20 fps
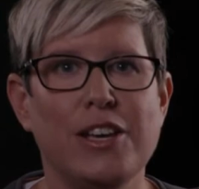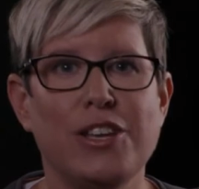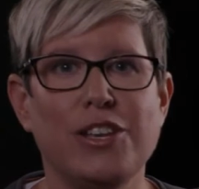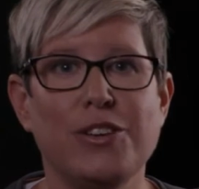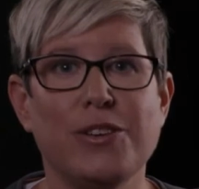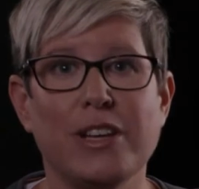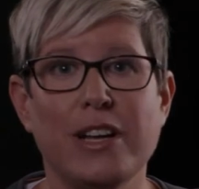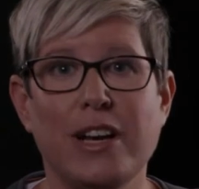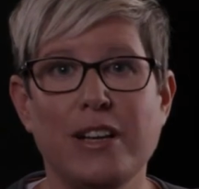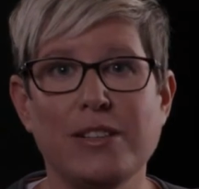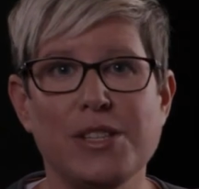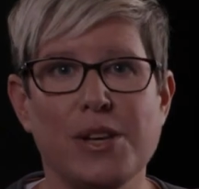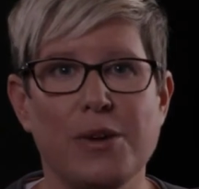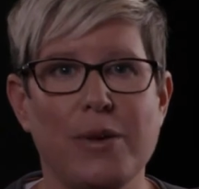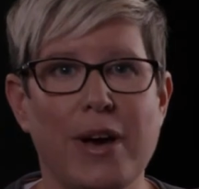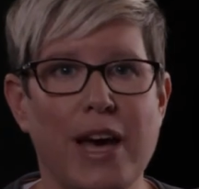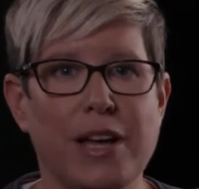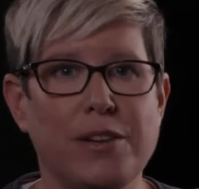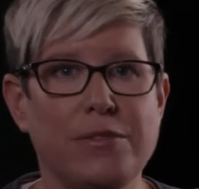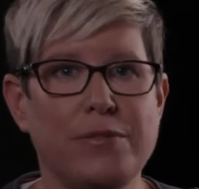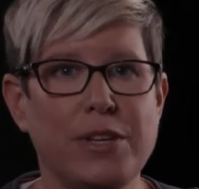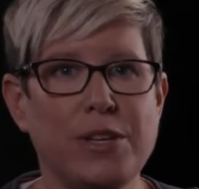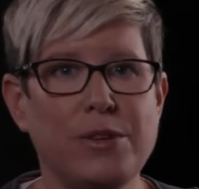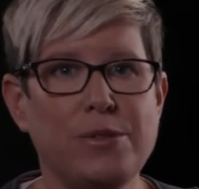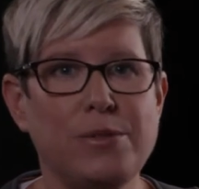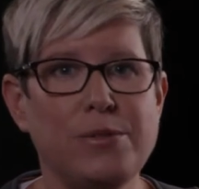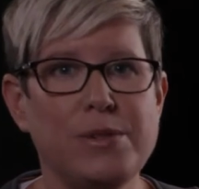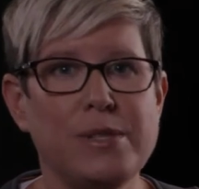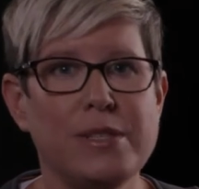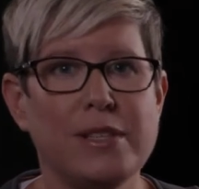You can also add
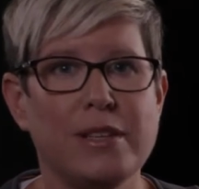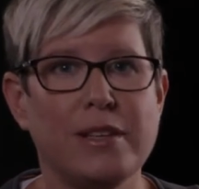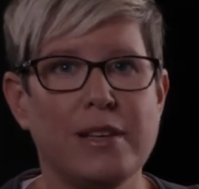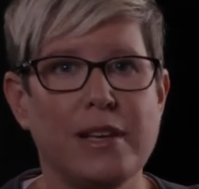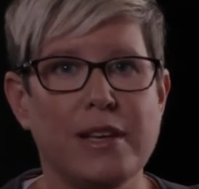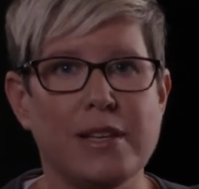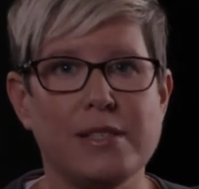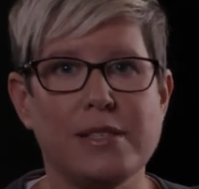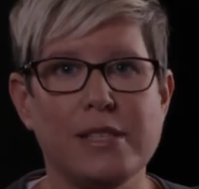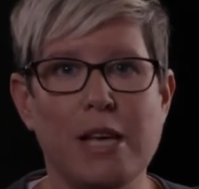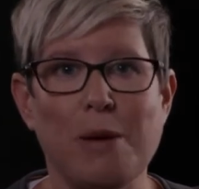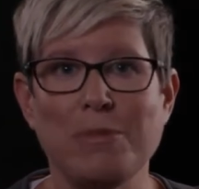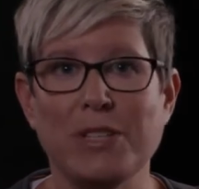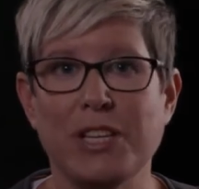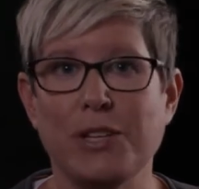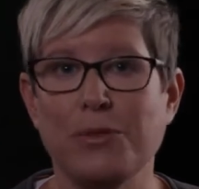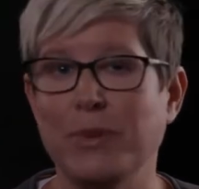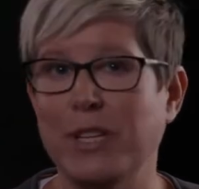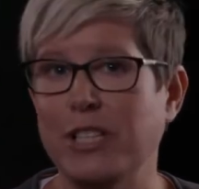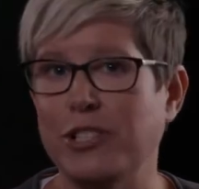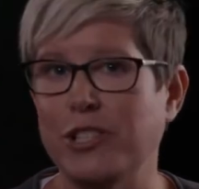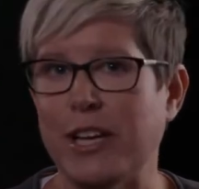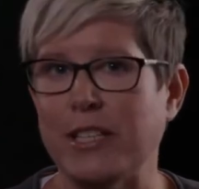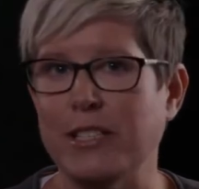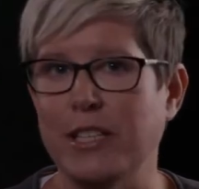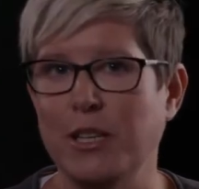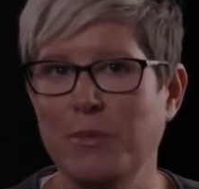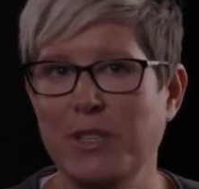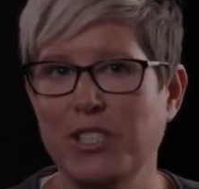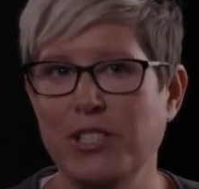views, accept and
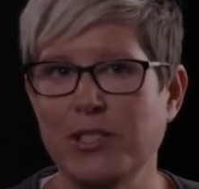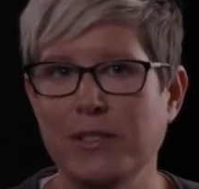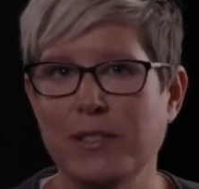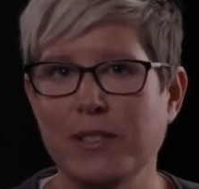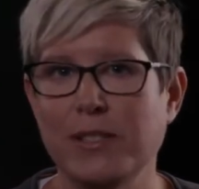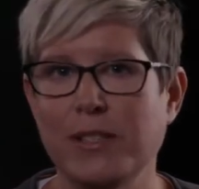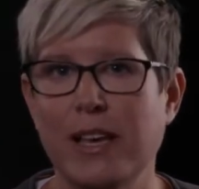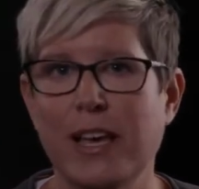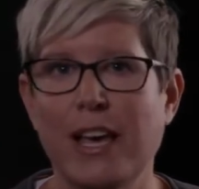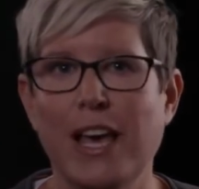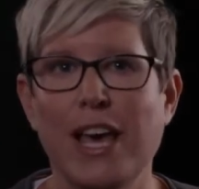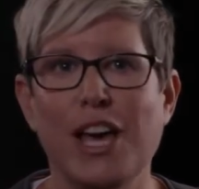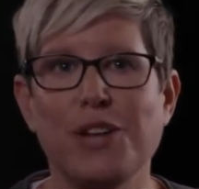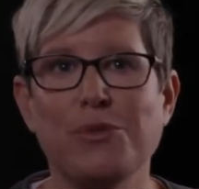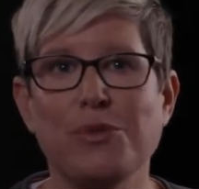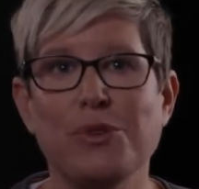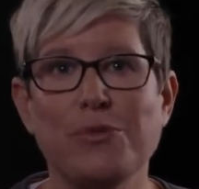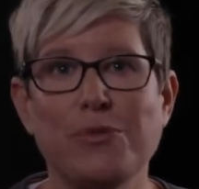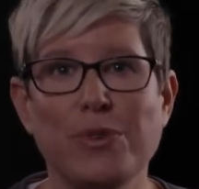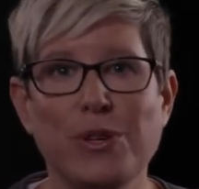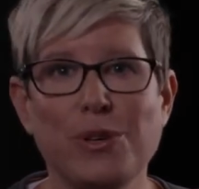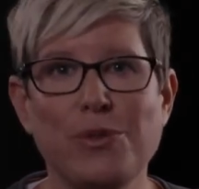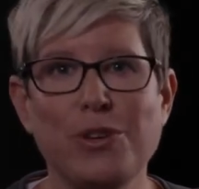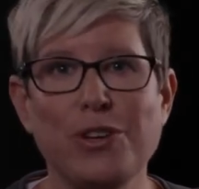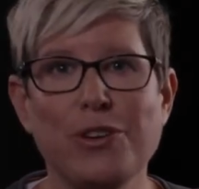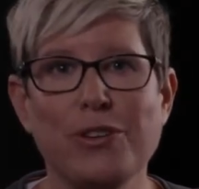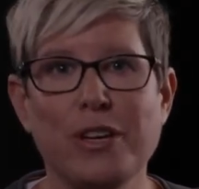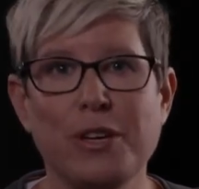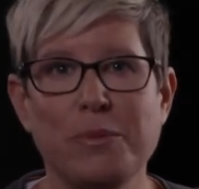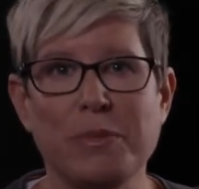reject images, and review
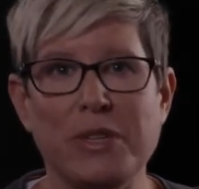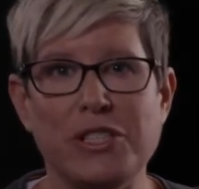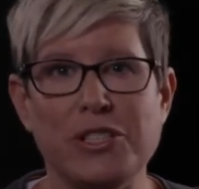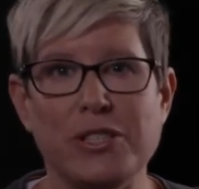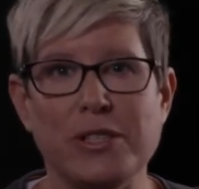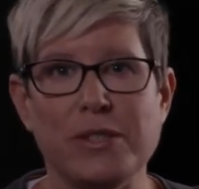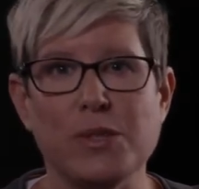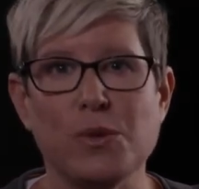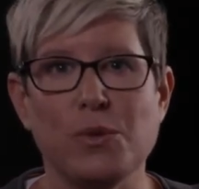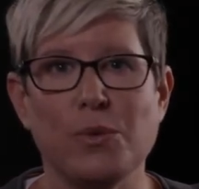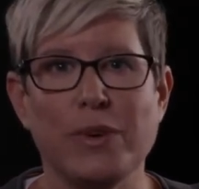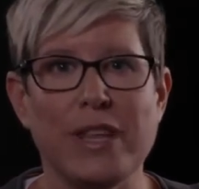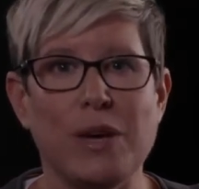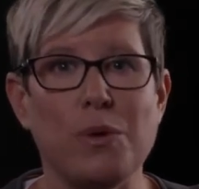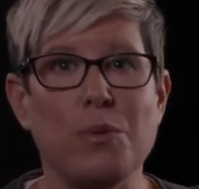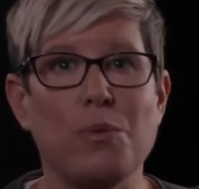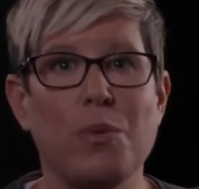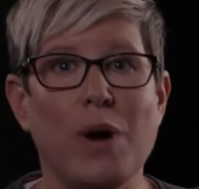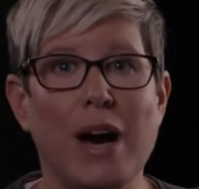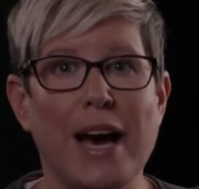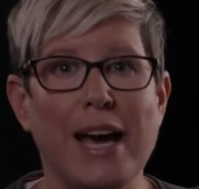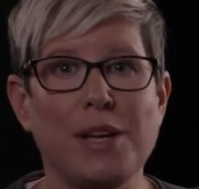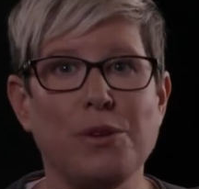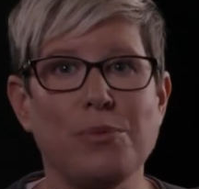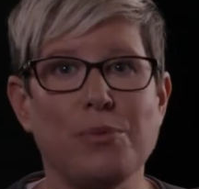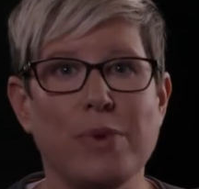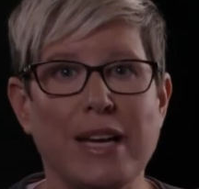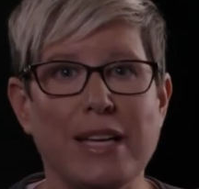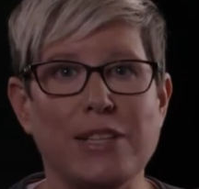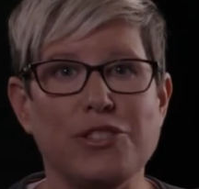your images with a
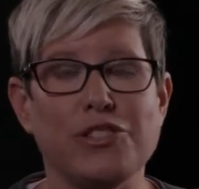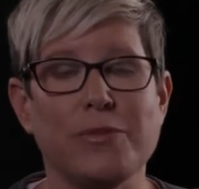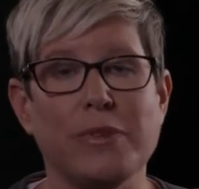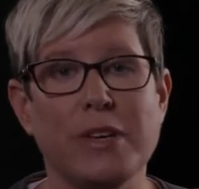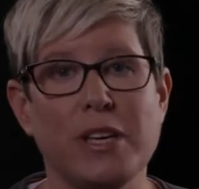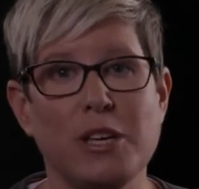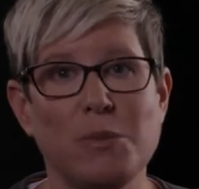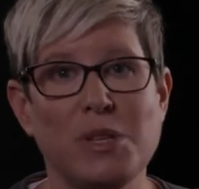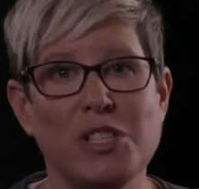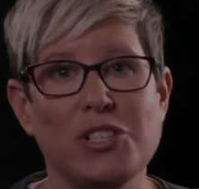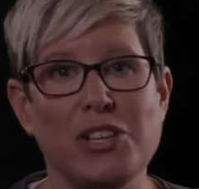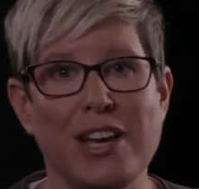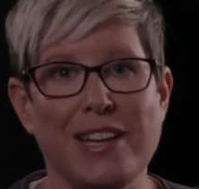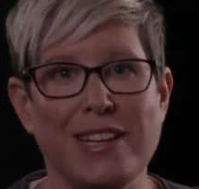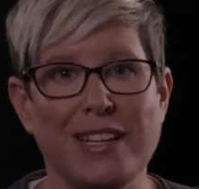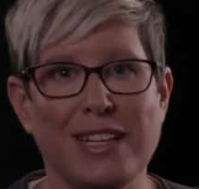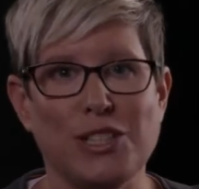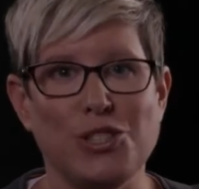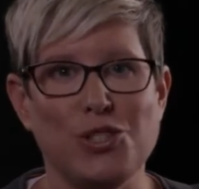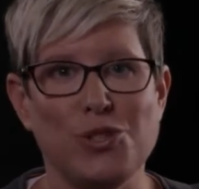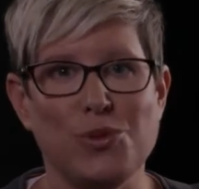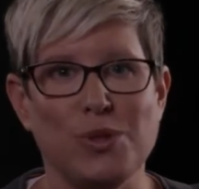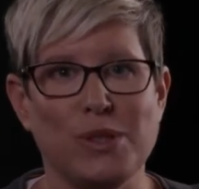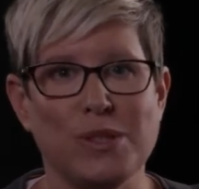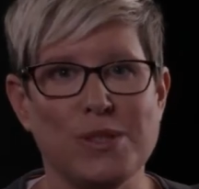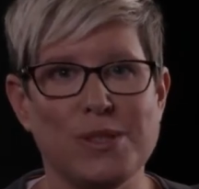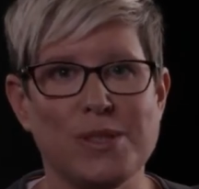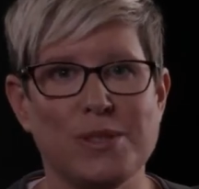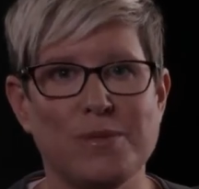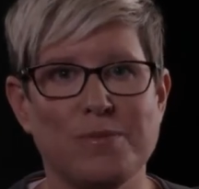wide range of image editing
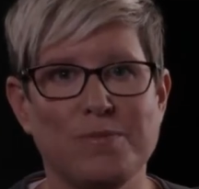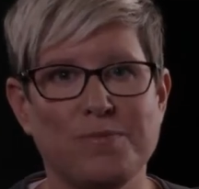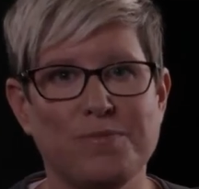tools.